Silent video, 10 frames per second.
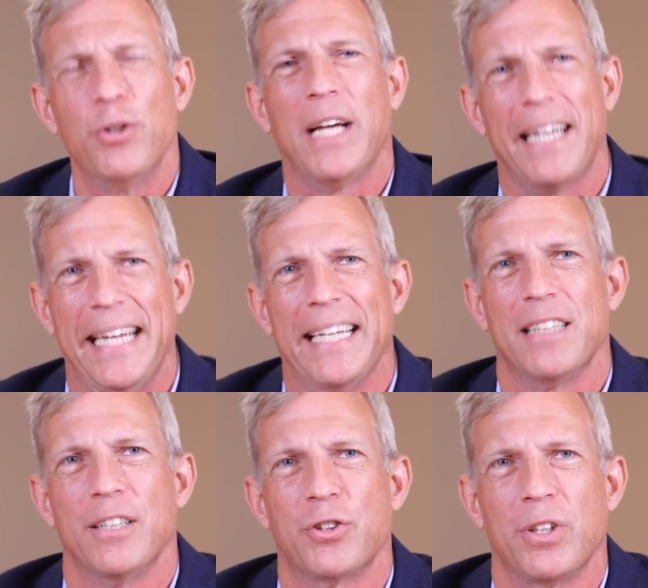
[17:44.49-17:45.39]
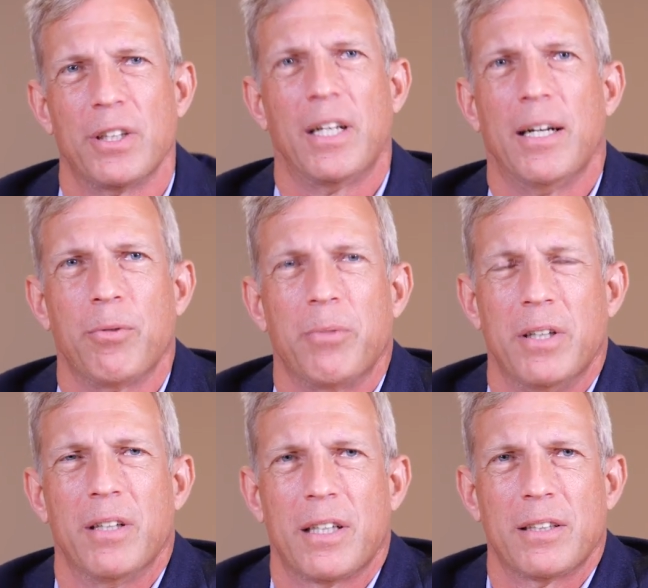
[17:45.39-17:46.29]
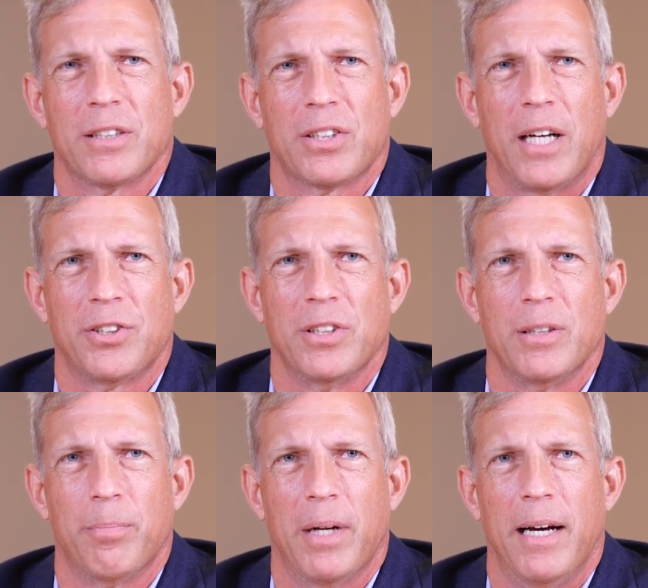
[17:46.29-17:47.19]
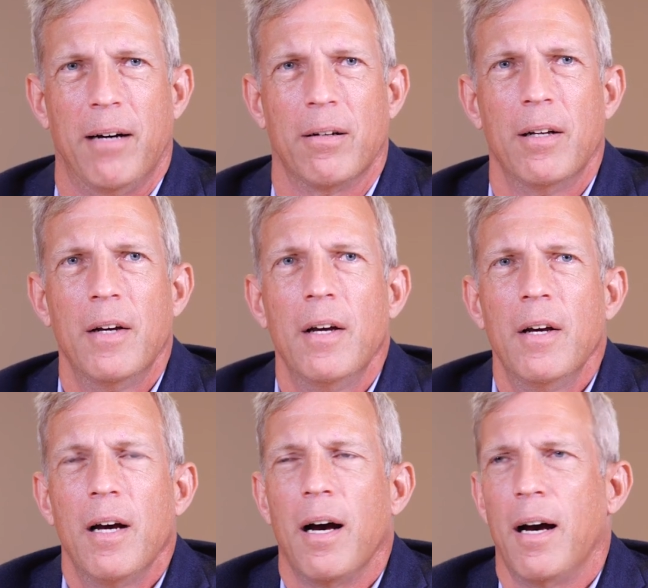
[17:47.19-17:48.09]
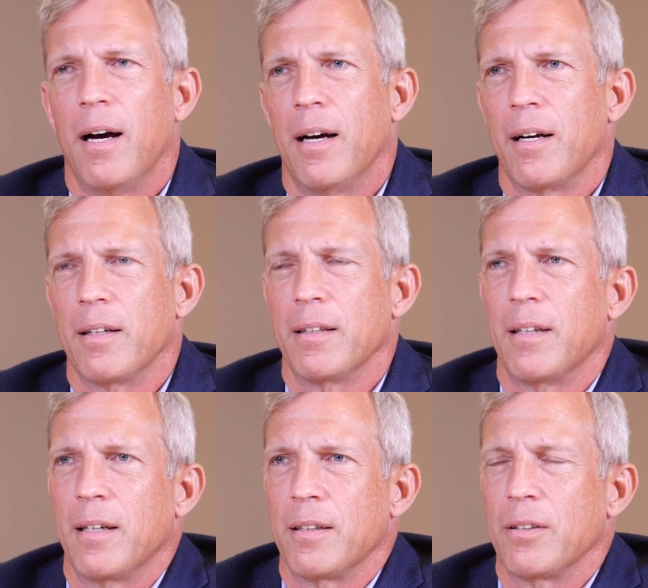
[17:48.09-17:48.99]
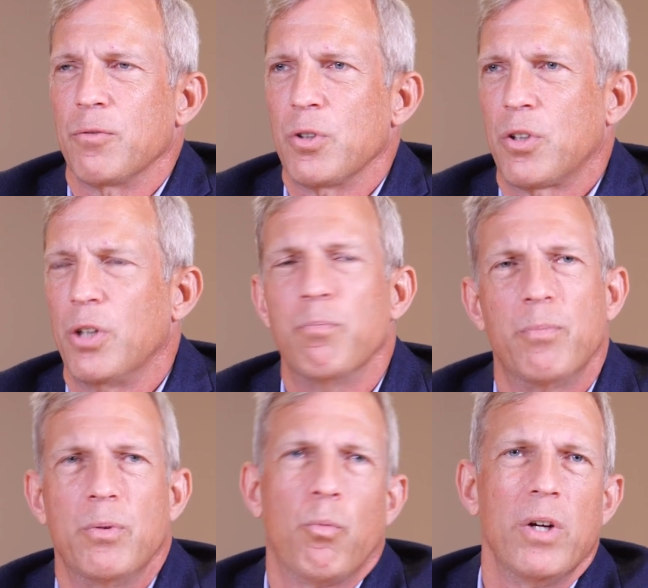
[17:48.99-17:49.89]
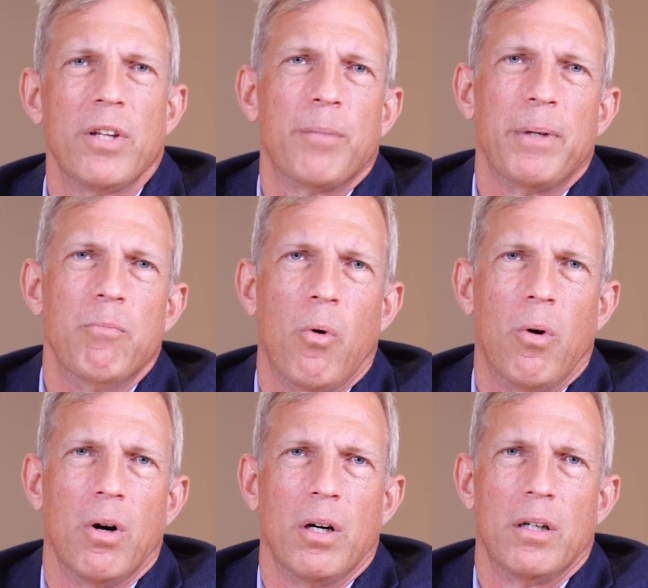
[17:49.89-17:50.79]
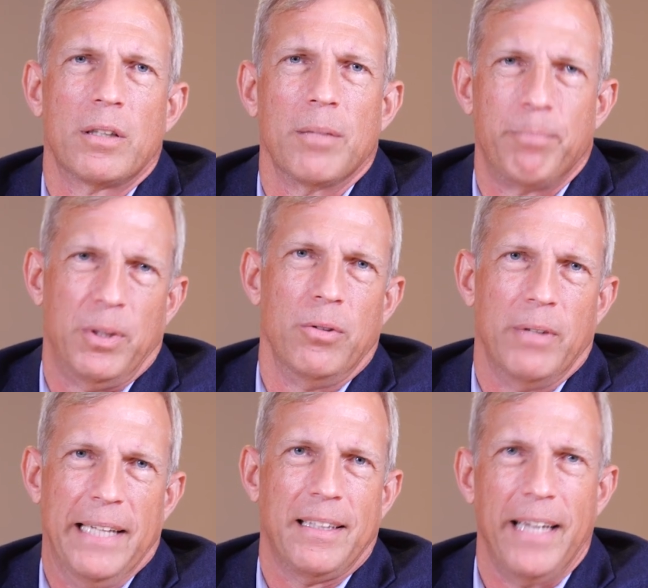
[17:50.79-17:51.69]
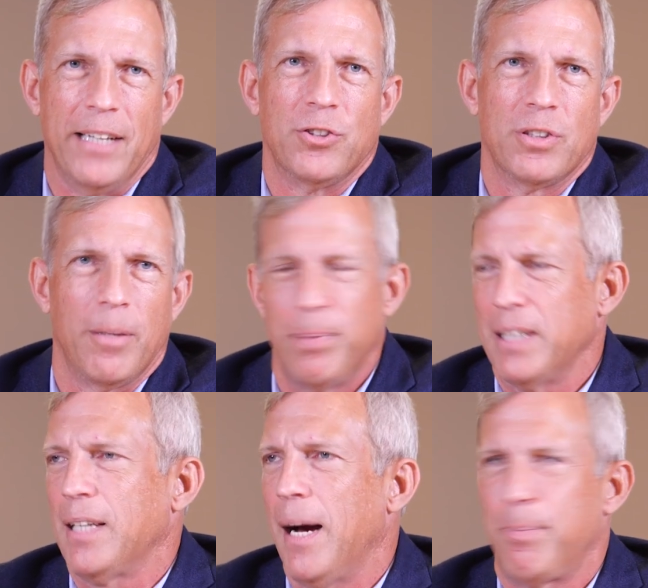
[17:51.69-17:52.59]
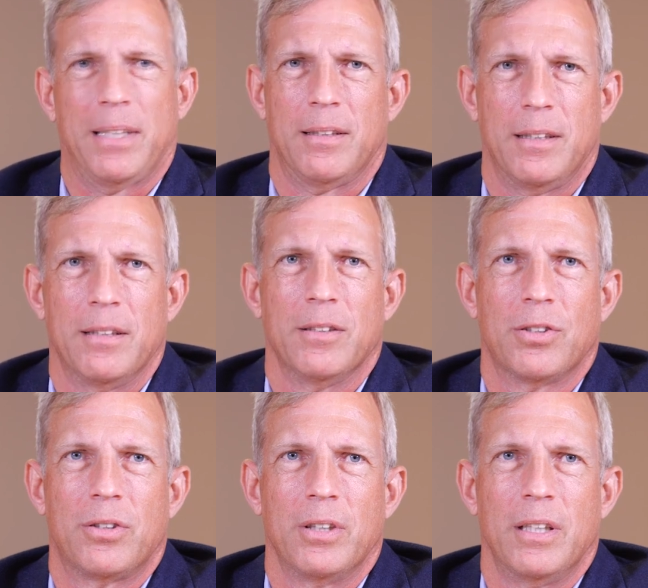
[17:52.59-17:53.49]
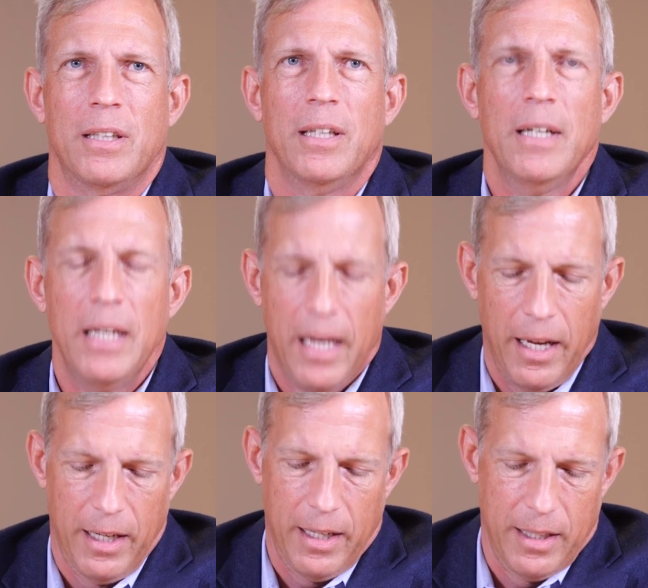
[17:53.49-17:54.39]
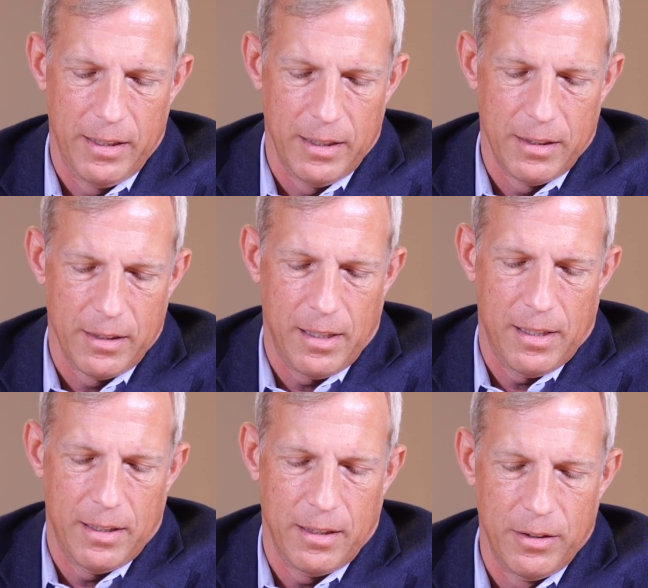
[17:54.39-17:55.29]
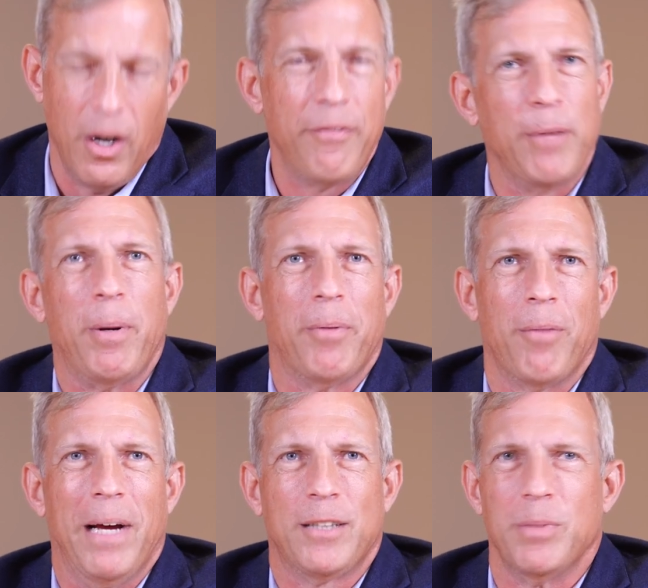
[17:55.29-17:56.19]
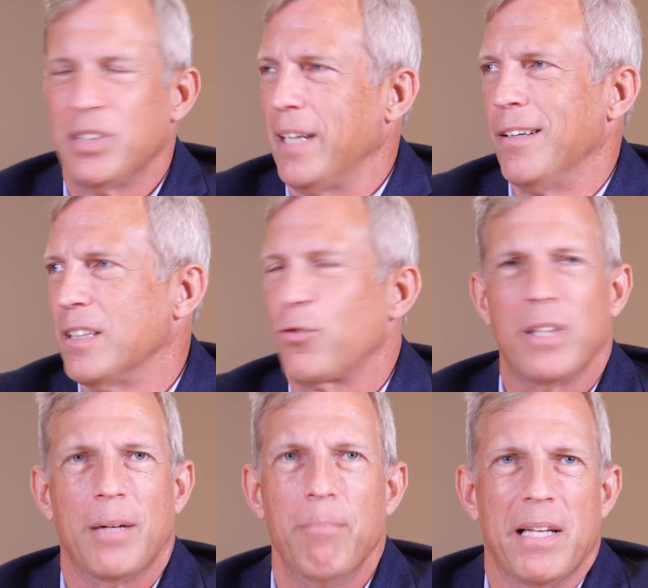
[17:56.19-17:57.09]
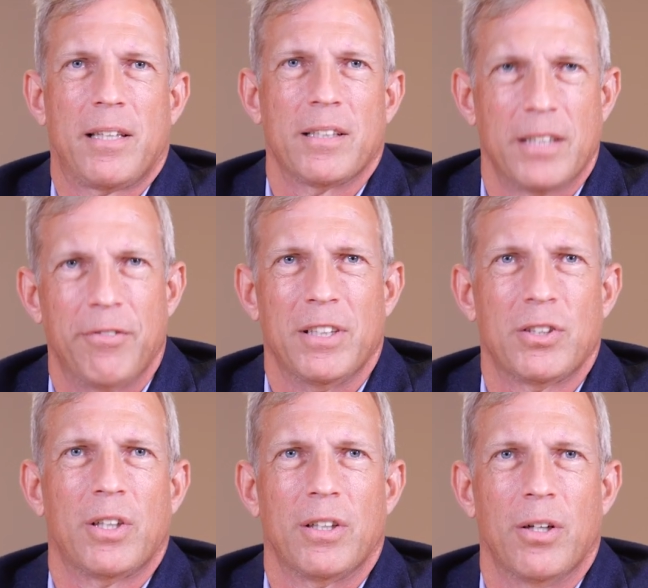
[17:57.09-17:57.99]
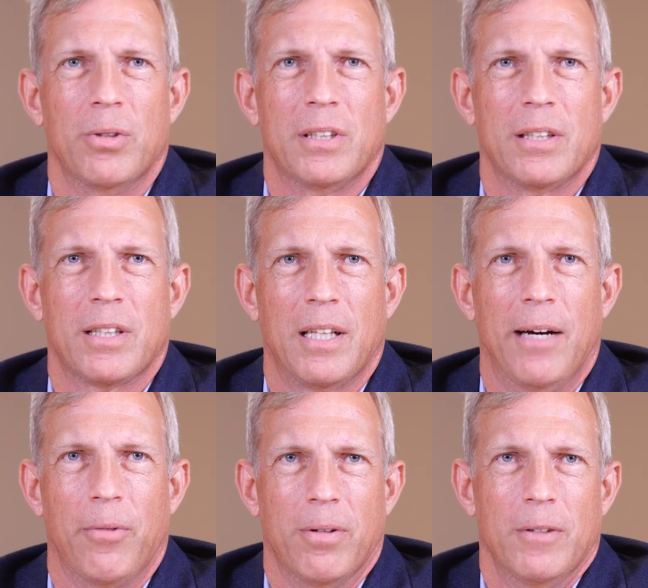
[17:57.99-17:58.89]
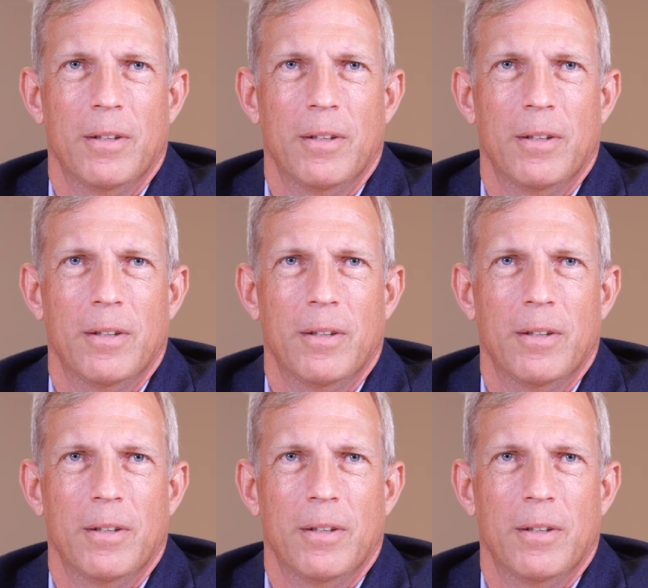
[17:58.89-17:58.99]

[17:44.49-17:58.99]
You kind of hit on this early on in our discussion about uh, uh, could will there be more compute at the edge? A big topic in the industry, and uh, you know, I've had people come back to me and say, no, it's really a myth because everything's going to go into the cloud.